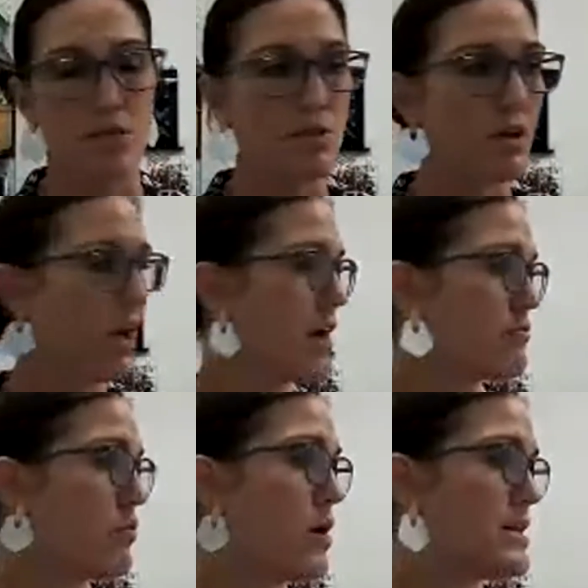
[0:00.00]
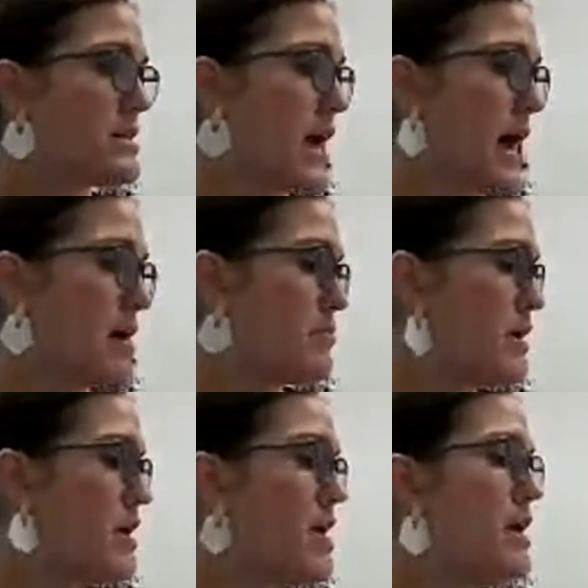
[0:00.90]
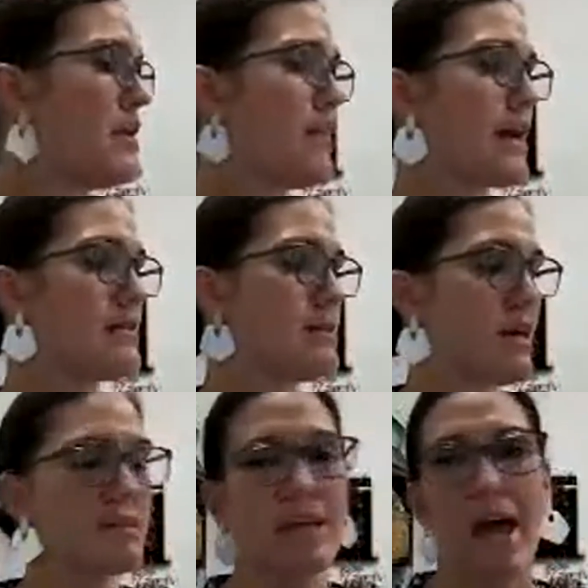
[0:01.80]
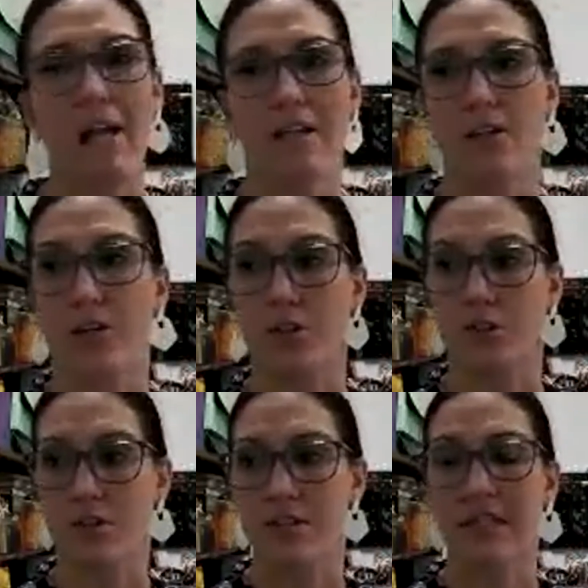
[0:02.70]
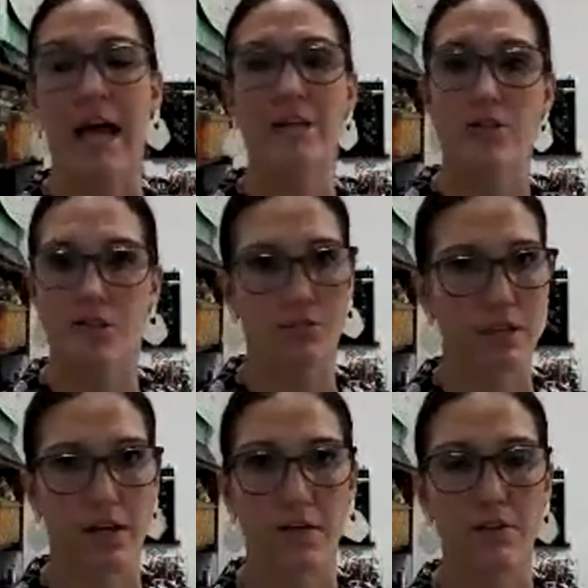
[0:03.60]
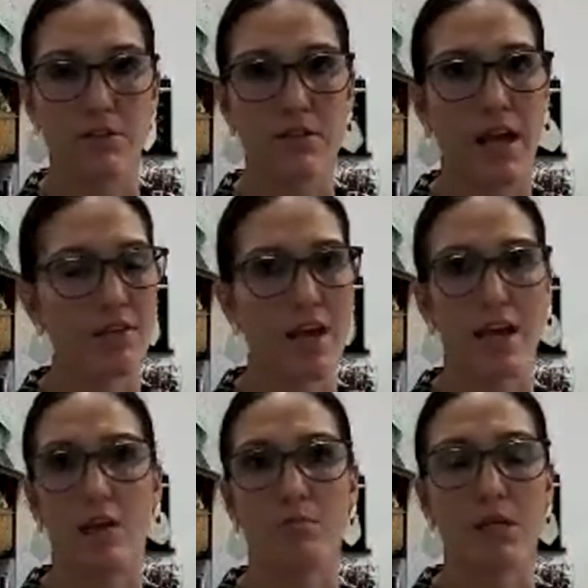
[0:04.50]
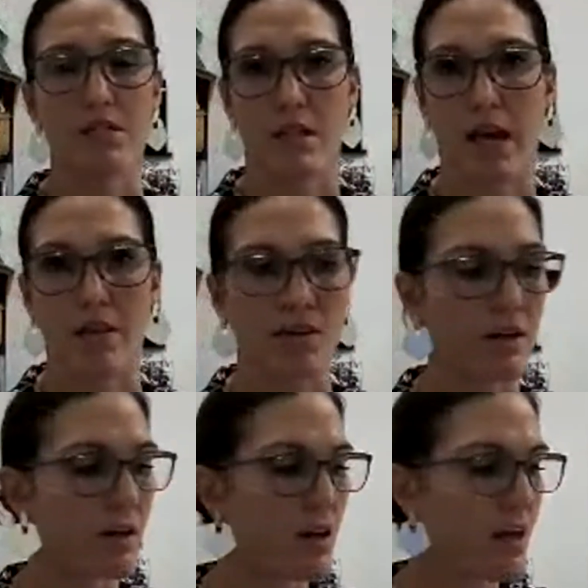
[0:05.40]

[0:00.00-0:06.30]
You could have one tab that says calendars / newsletters, and they can be together,